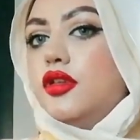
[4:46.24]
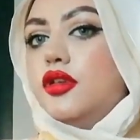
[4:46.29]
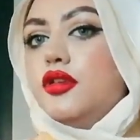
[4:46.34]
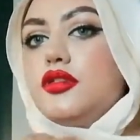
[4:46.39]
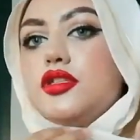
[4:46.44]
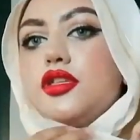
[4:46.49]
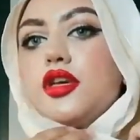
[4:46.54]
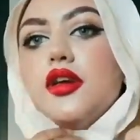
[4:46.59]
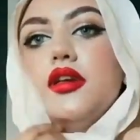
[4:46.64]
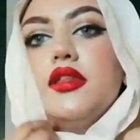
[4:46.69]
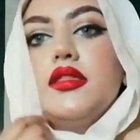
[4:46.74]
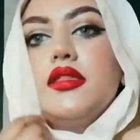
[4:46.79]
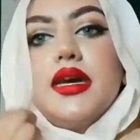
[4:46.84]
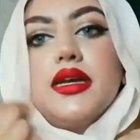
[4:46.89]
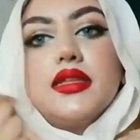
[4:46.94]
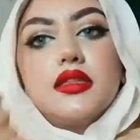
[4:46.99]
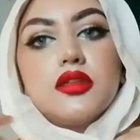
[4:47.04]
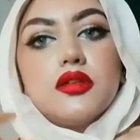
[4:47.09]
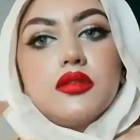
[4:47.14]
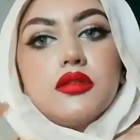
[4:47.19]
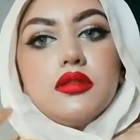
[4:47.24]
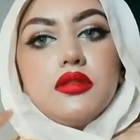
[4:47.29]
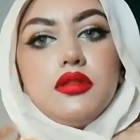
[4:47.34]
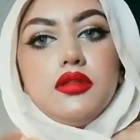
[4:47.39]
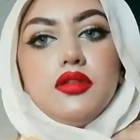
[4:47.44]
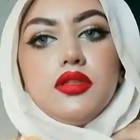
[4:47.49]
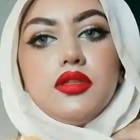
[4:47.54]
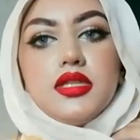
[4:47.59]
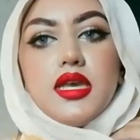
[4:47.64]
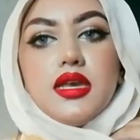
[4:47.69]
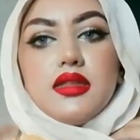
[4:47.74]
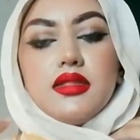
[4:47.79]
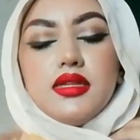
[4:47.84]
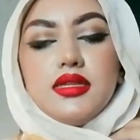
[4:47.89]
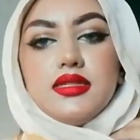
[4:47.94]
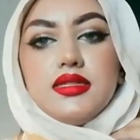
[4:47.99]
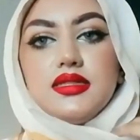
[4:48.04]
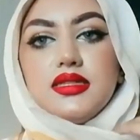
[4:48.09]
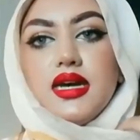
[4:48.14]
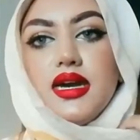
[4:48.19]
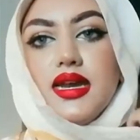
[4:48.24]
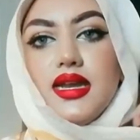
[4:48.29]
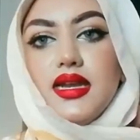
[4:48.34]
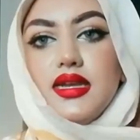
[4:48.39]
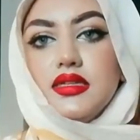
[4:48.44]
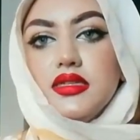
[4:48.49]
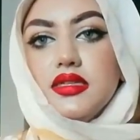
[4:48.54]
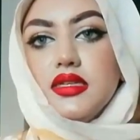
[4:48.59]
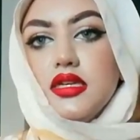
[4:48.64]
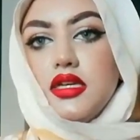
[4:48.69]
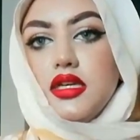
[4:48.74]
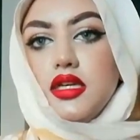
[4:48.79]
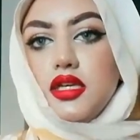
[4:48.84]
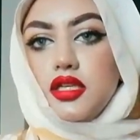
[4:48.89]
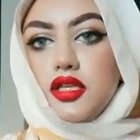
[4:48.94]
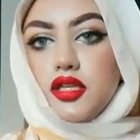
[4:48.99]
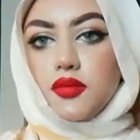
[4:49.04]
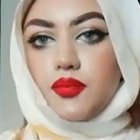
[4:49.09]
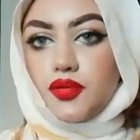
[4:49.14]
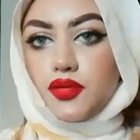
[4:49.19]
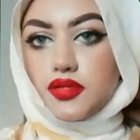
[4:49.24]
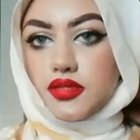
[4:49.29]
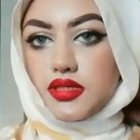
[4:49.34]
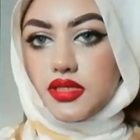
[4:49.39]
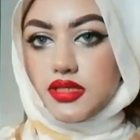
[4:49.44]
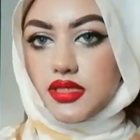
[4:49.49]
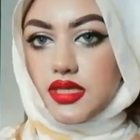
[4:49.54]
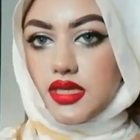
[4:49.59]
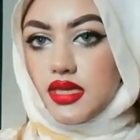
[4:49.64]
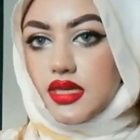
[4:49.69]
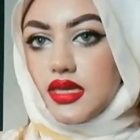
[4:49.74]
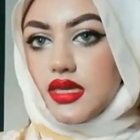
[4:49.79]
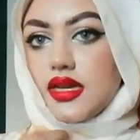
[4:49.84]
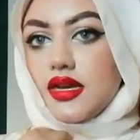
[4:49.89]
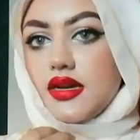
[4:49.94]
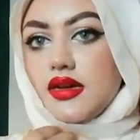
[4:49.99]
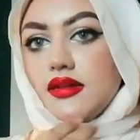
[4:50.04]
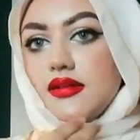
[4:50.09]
turn that, take this side, you put it here,